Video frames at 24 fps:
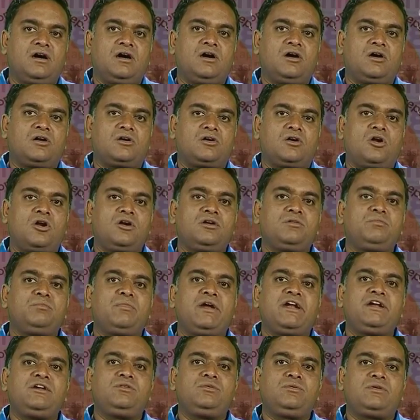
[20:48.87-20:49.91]
are not
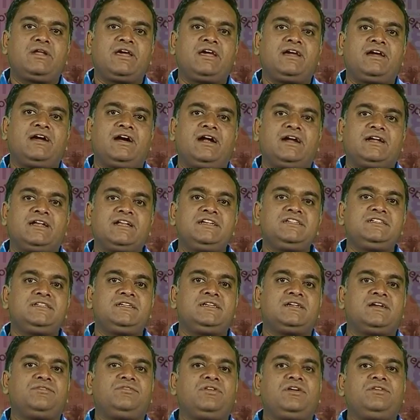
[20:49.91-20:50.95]
meant to take
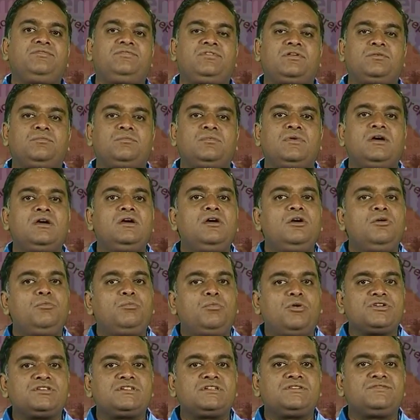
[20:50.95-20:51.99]
attention away from
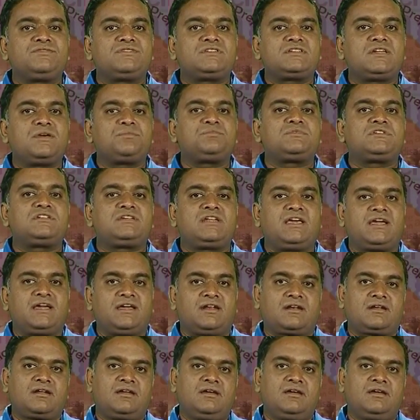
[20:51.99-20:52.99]
positive steps taken.